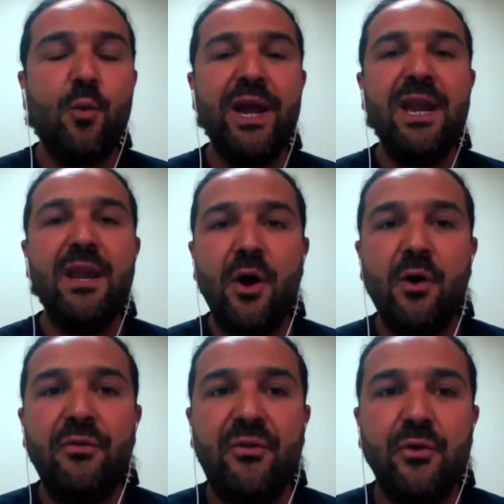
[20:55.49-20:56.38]
We
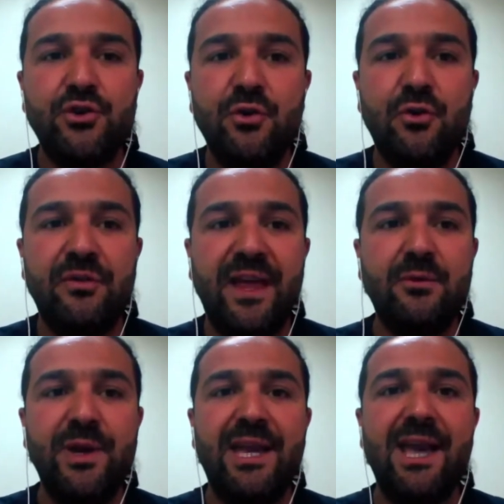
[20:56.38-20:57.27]
know for sure
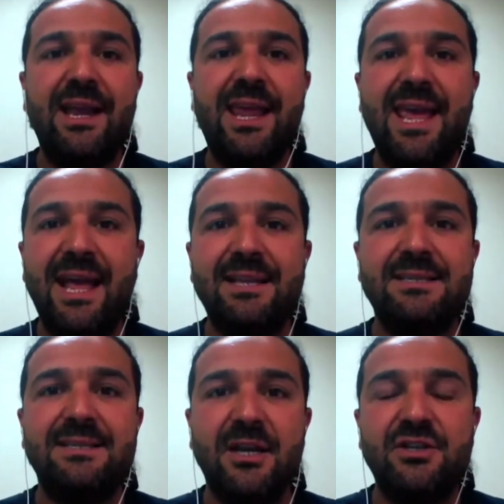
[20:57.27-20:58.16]
that we can
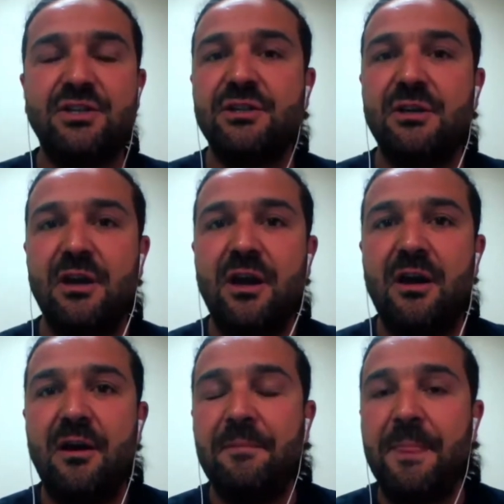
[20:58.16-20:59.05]
get such
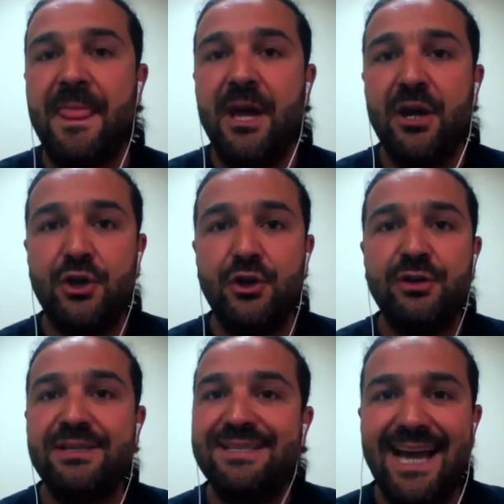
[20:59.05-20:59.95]

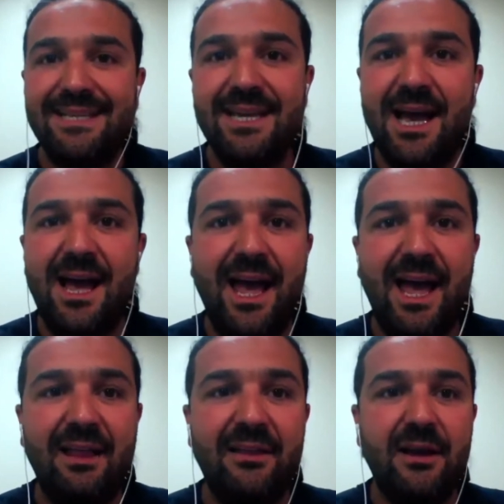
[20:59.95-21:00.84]
good
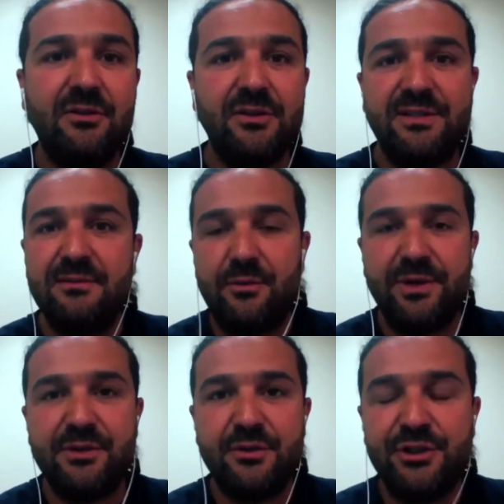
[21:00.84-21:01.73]
data, and the
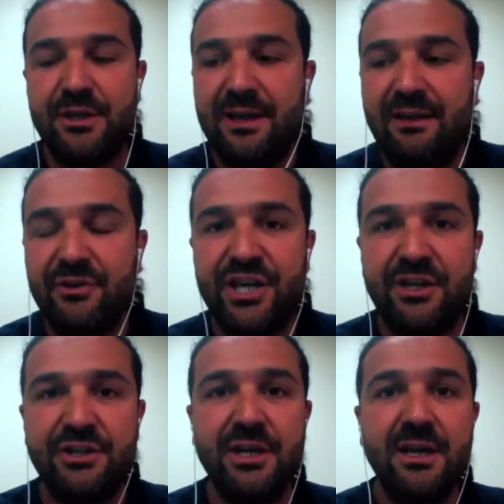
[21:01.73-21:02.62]
resolution never
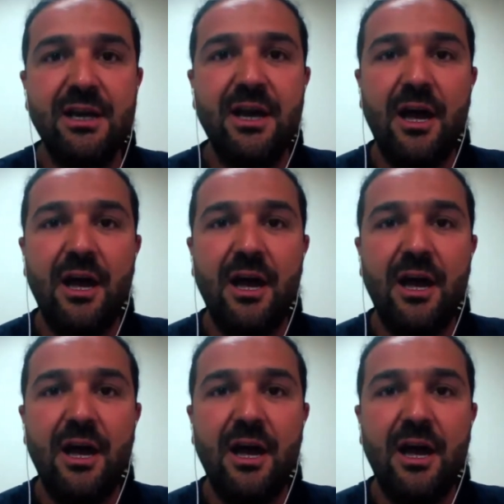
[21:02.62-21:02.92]
change